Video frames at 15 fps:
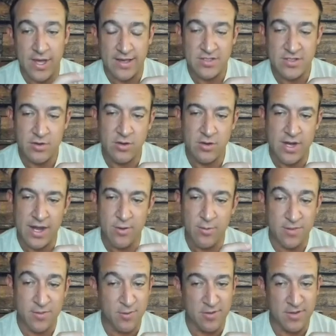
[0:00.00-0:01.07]
so you kind of
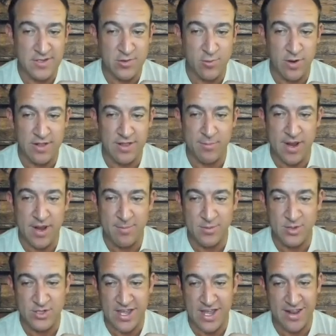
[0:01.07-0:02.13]
went through this quickly, but I'm
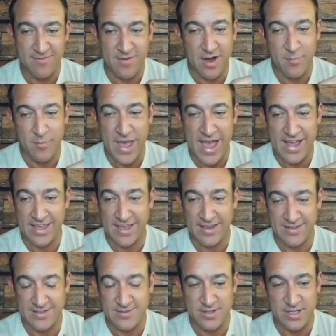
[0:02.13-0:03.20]
just kind of unpacking it
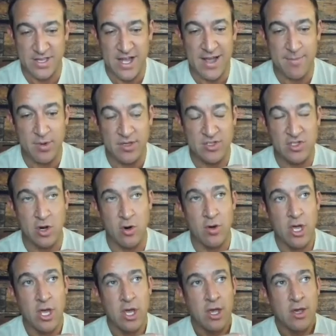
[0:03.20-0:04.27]
because it was a lot. But so
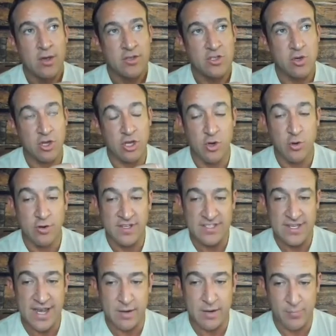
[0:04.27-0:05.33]
you
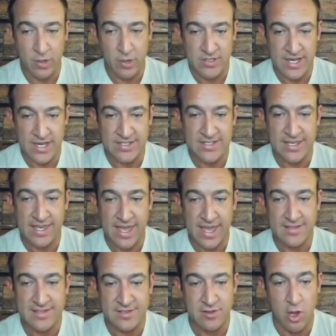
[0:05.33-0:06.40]
decided to protest
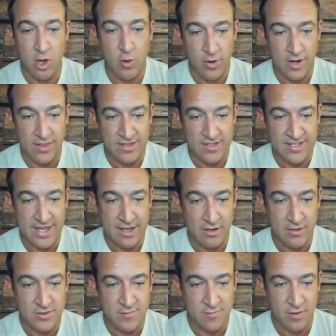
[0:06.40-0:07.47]
against lowering the
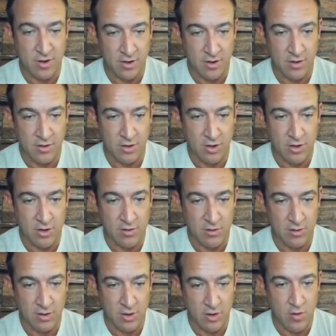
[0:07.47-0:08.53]
standards for
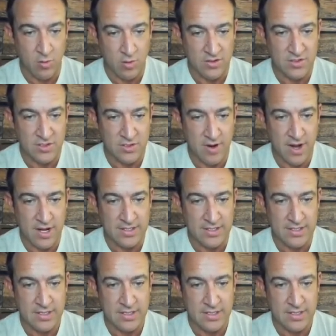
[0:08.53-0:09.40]
your course, correct?